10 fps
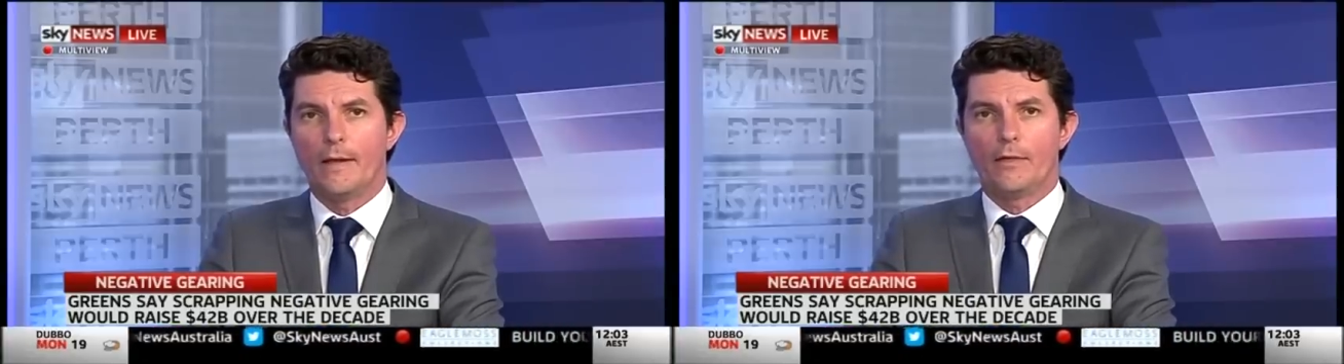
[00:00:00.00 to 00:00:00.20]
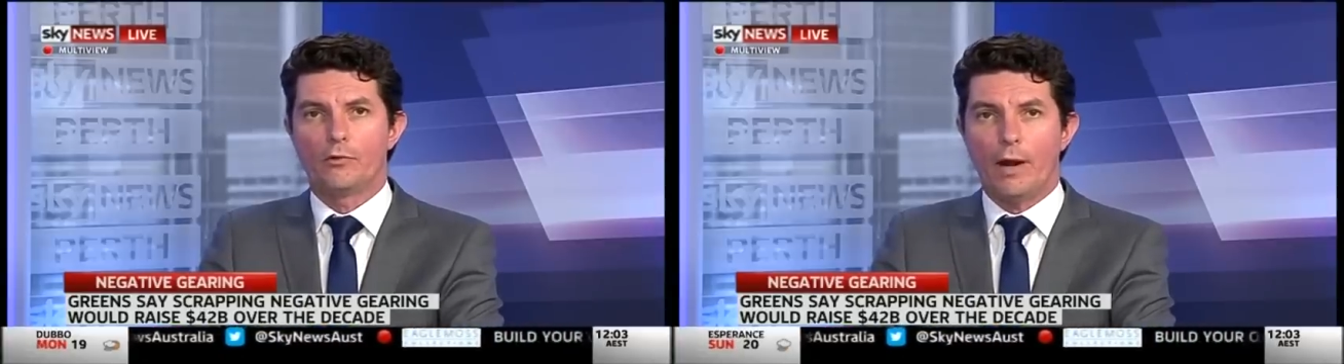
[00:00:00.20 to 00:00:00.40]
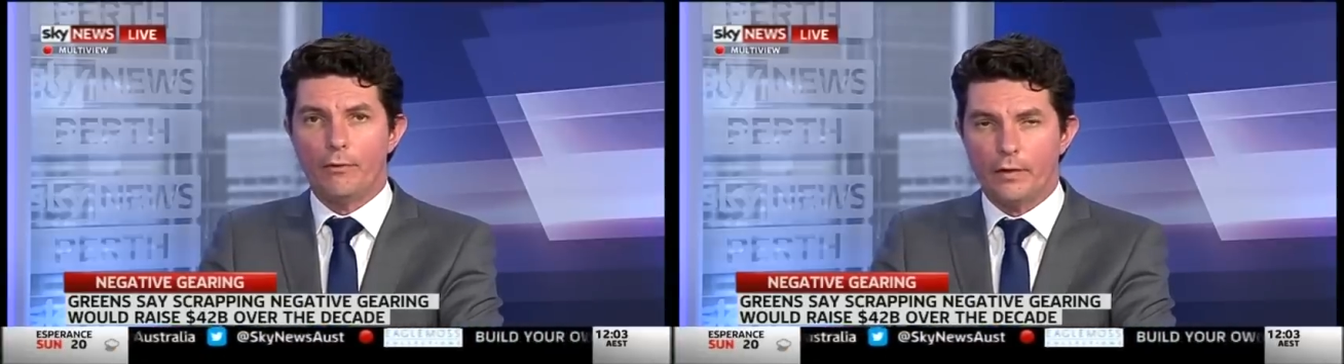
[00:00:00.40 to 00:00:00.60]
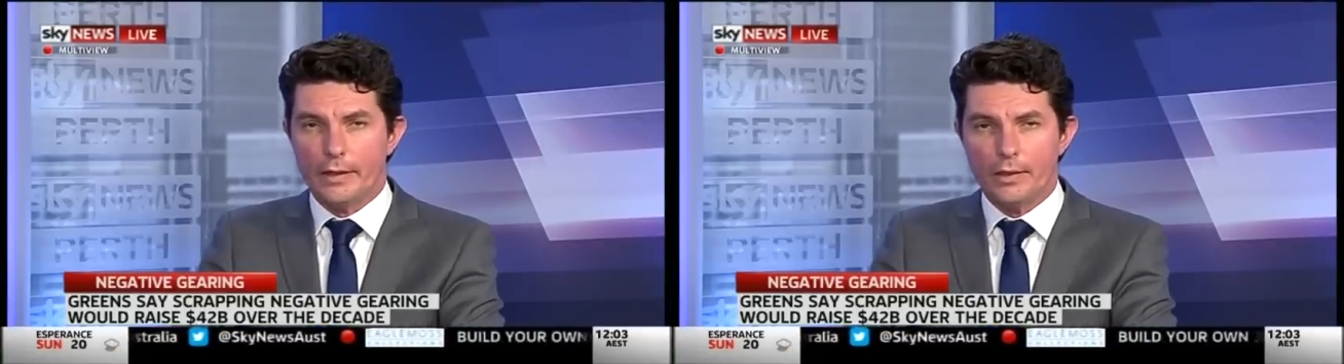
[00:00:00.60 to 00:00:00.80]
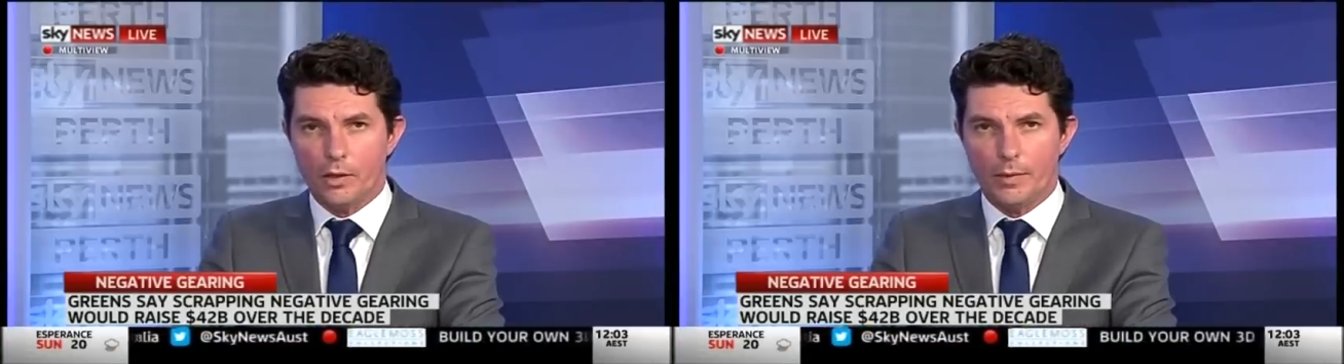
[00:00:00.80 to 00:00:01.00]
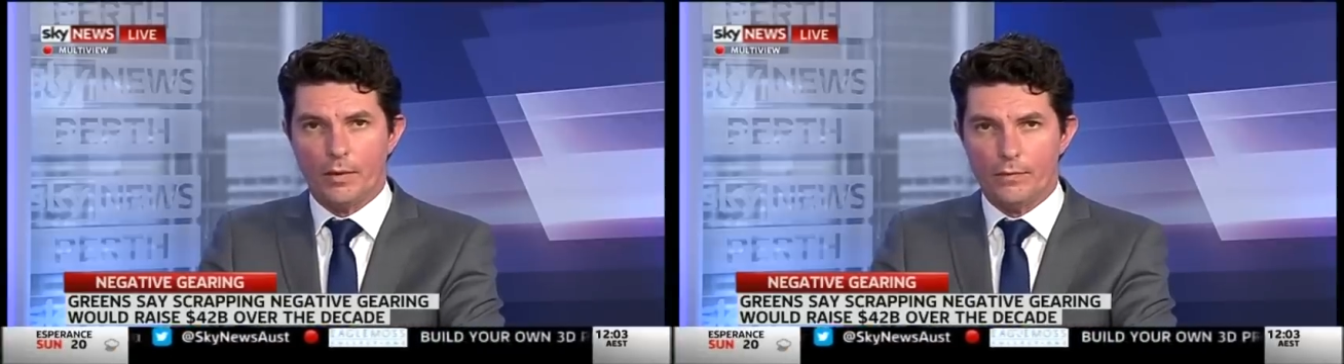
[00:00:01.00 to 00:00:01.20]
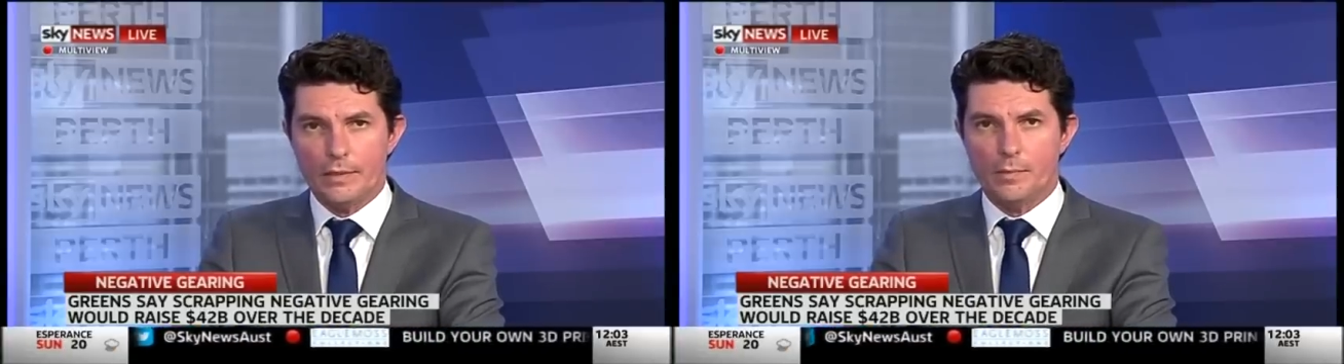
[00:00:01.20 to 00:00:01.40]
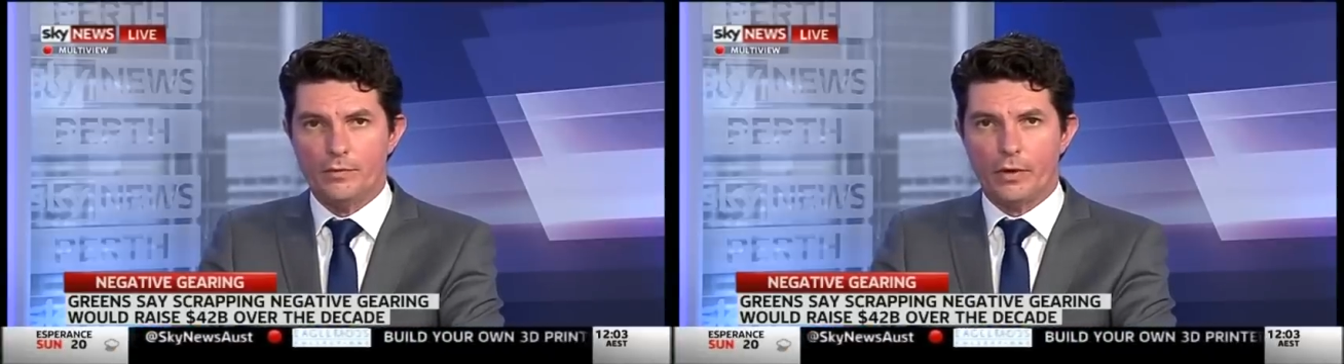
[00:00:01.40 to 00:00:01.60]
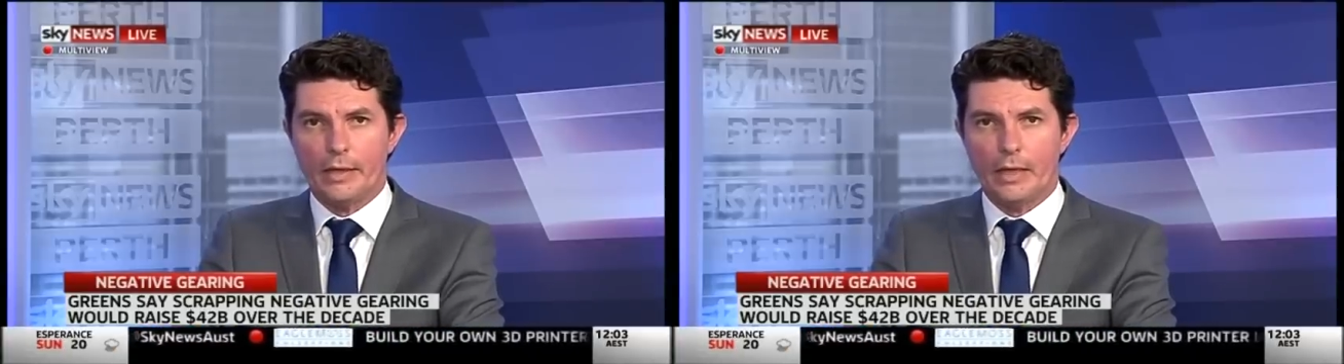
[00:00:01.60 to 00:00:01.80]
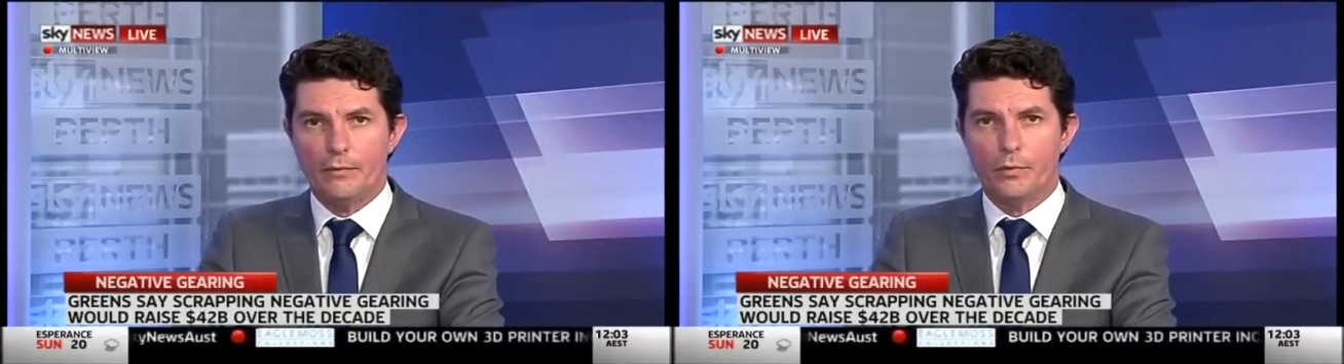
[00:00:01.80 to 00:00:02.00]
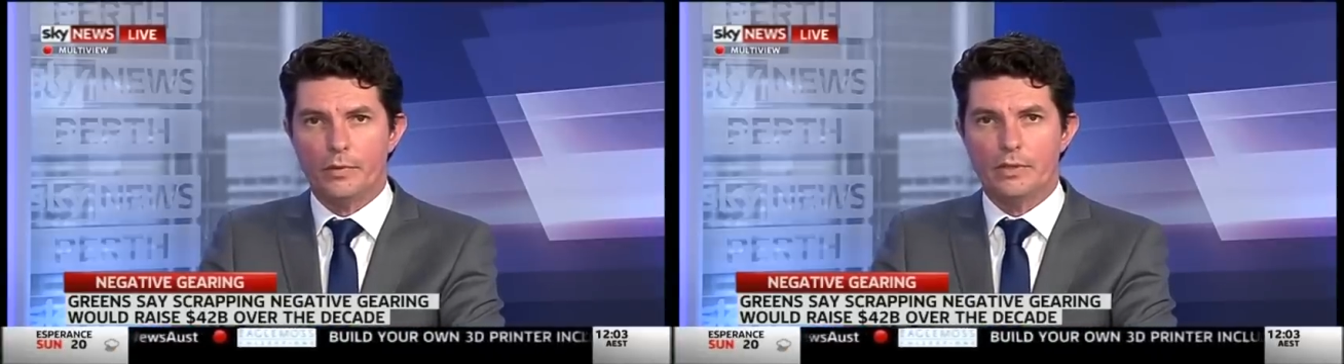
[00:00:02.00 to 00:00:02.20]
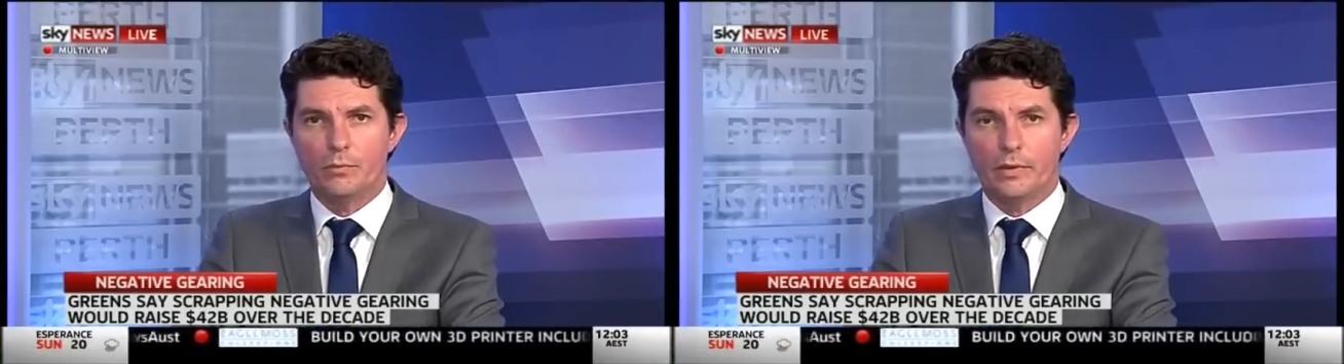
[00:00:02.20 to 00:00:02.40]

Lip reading: roughly, and you've got to obviously be very careful with